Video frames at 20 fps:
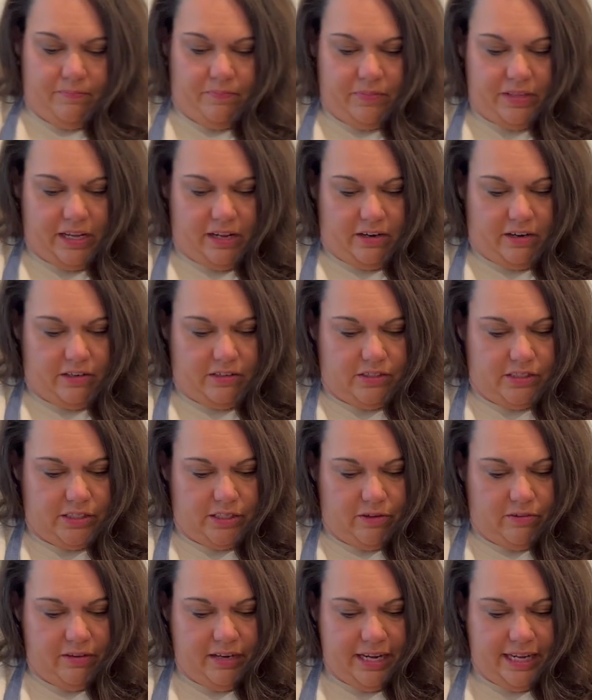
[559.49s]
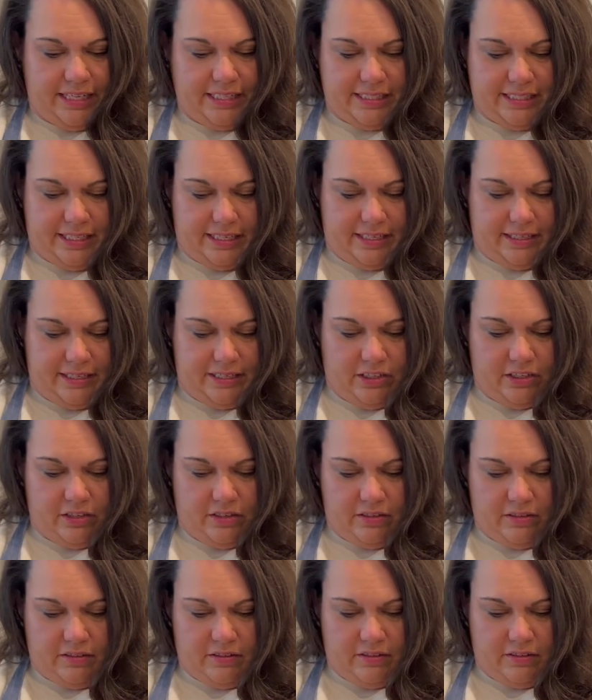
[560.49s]
that are so nice and
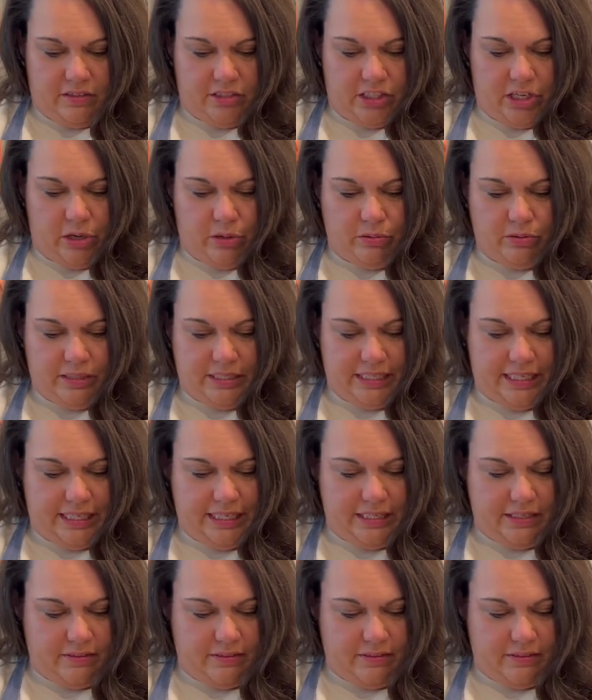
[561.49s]
toasted.